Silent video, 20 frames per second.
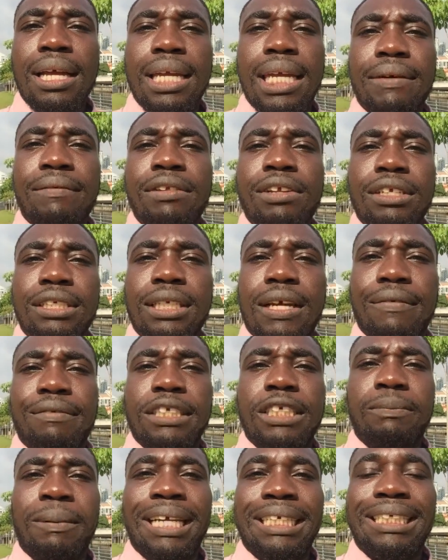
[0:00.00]
Giving yourself
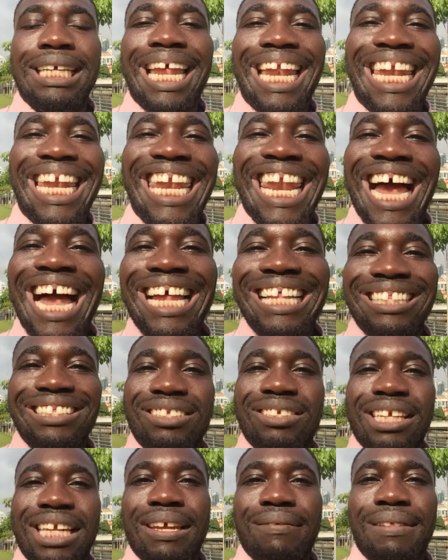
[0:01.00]
the space
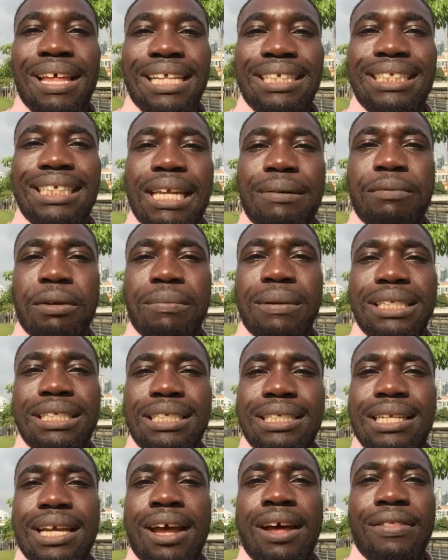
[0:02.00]
not to give that same
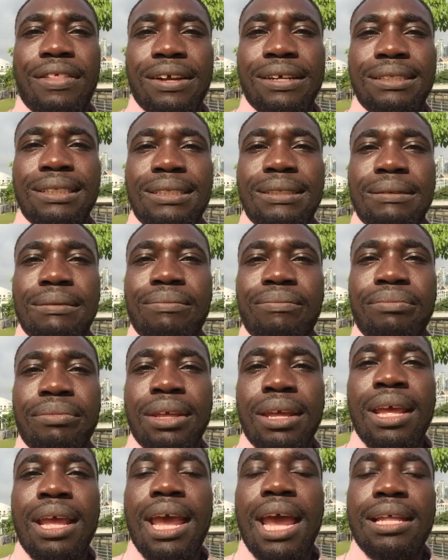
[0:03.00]
permission to others
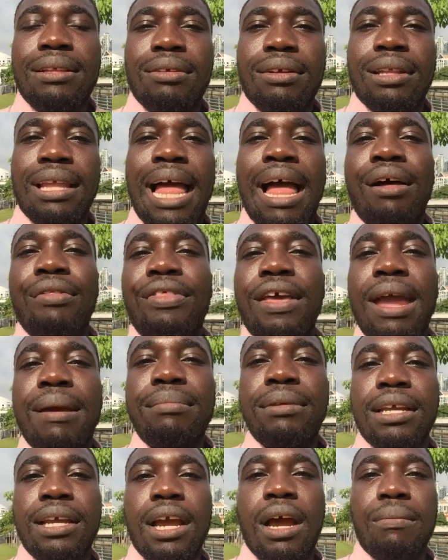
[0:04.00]
and to allow
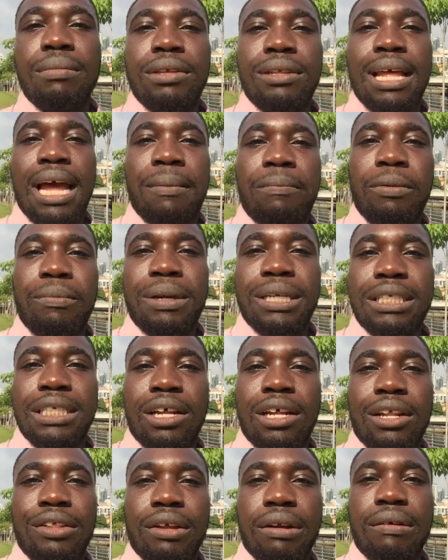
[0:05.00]
them to come to that
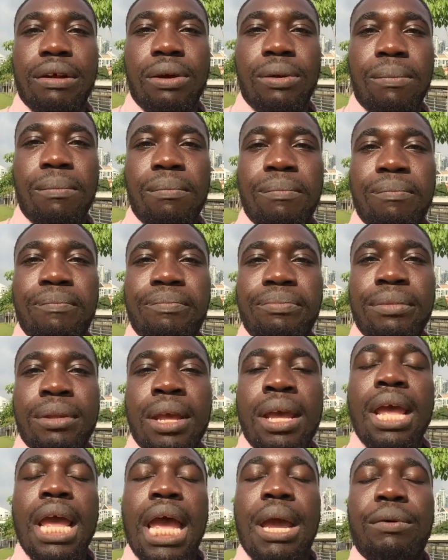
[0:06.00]
permission on their own.
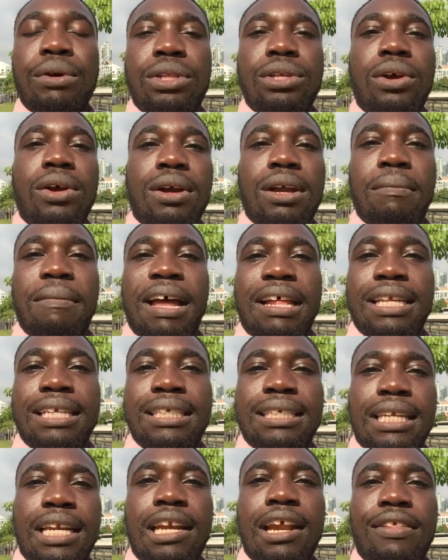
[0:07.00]
And we'll talk about
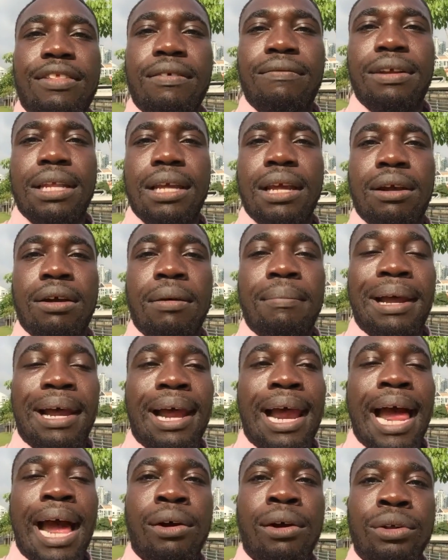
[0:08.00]
this in another video
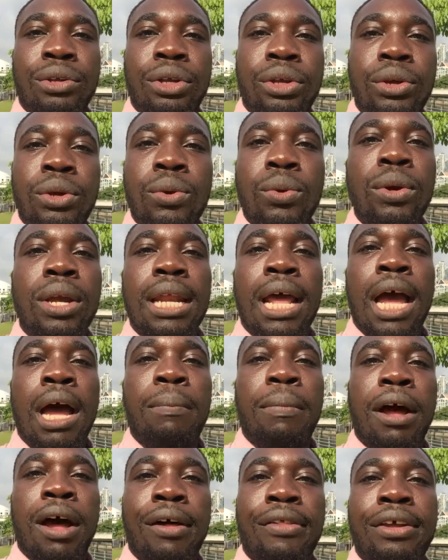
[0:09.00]
about how you can
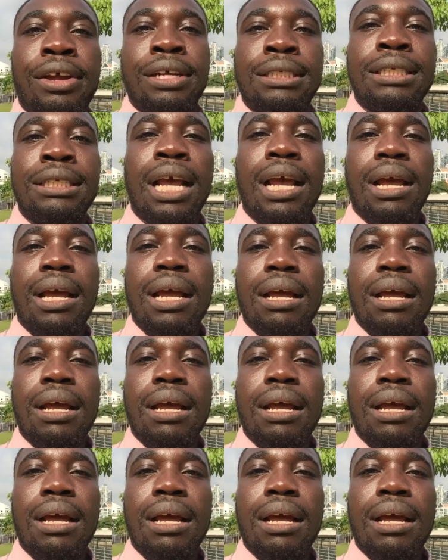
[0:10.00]
help others